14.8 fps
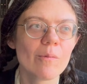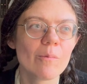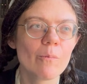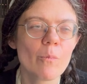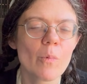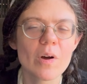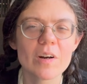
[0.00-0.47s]

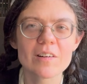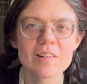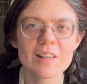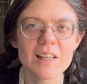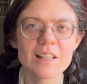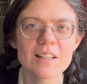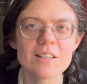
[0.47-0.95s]
what are
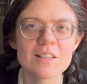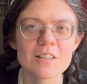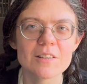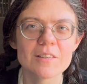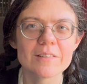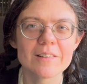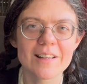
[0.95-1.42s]
they going to
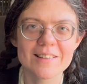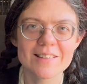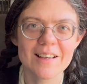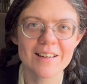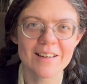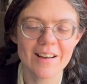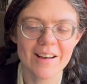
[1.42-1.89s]
do that's
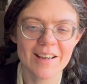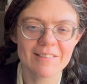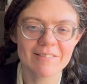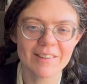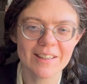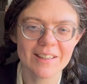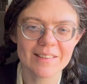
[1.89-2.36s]

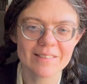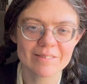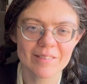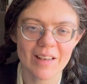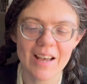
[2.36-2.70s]
conniving?